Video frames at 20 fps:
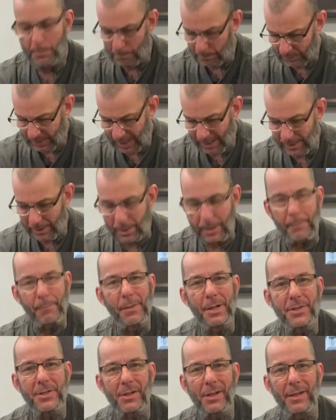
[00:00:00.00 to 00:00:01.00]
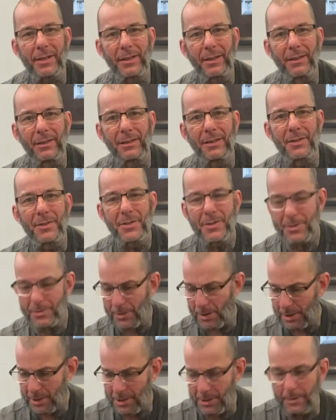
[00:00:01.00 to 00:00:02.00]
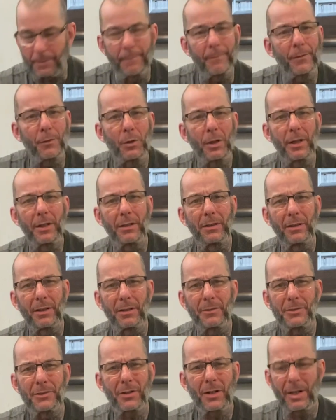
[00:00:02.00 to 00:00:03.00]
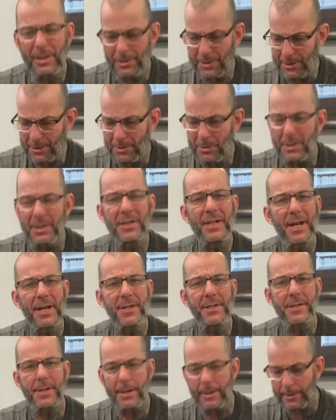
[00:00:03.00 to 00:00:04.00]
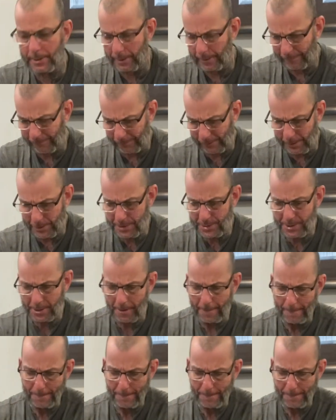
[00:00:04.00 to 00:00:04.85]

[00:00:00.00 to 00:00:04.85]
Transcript: Kind of like much like construction, where you're trying to do a test area first.